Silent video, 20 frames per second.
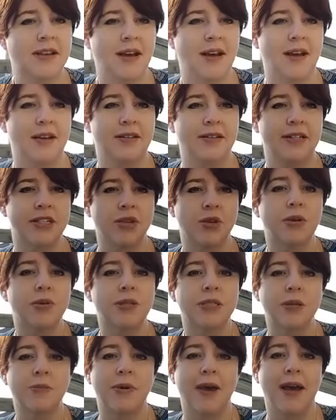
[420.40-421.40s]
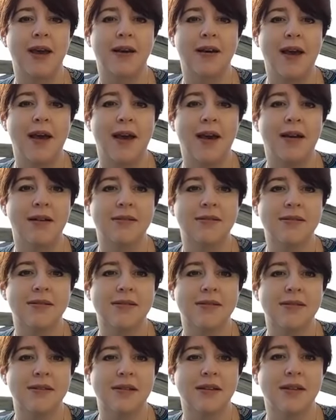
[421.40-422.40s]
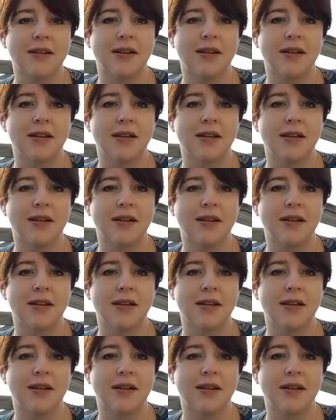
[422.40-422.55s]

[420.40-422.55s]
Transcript: card that talks about us.